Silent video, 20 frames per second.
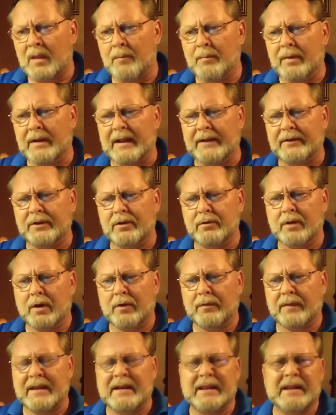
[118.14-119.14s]
But I do
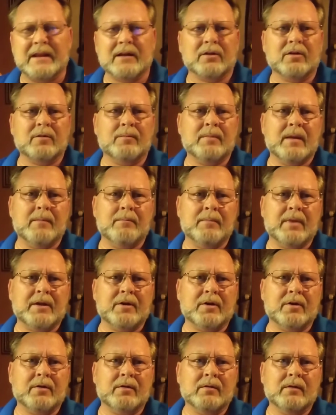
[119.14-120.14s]
know they need a little bit
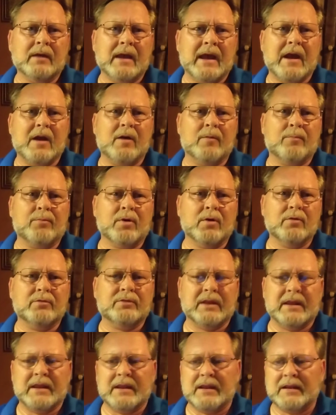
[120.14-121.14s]
better, higher
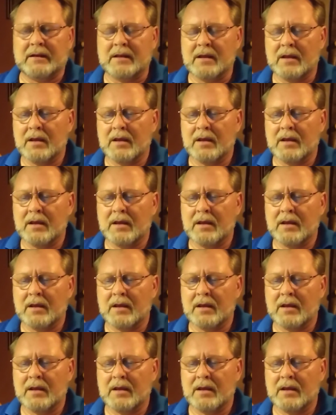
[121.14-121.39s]
protein